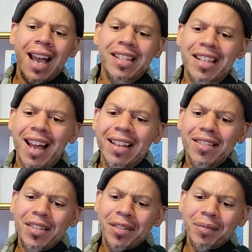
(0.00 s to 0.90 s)
a
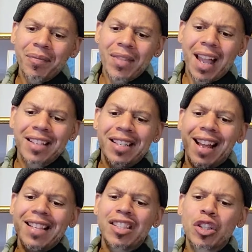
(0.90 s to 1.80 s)
nice
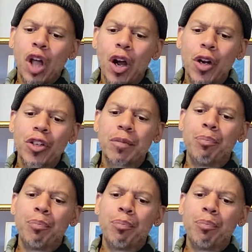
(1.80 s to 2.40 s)
large